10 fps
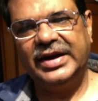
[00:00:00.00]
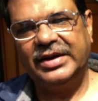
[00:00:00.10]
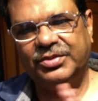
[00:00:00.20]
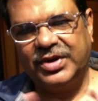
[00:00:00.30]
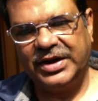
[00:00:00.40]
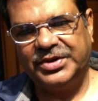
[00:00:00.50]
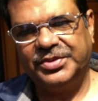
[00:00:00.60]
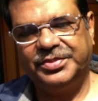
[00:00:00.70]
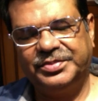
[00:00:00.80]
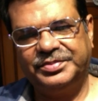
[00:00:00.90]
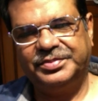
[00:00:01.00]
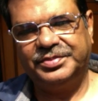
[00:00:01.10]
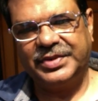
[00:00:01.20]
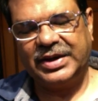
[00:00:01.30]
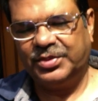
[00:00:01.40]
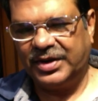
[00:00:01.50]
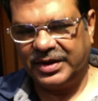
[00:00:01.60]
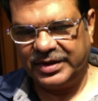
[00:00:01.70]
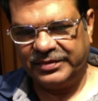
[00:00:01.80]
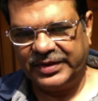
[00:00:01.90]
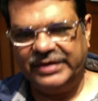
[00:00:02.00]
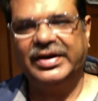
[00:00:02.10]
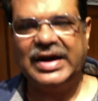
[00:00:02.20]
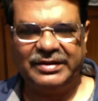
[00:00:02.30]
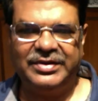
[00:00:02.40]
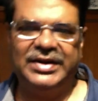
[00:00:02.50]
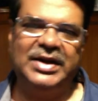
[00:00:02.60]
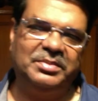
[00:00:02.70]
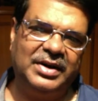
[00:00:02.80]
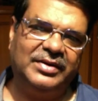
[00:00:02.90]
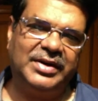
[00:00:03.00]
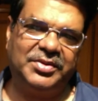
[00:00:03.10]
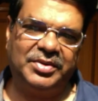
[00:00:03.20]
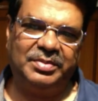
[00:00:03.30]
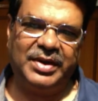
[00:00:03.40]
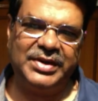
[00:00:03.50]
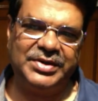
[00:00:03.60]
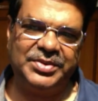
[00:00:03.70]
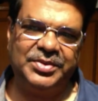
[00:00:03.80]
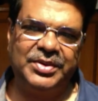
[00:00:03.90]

I would like to, whenever I have the time, I'll try to reply to you.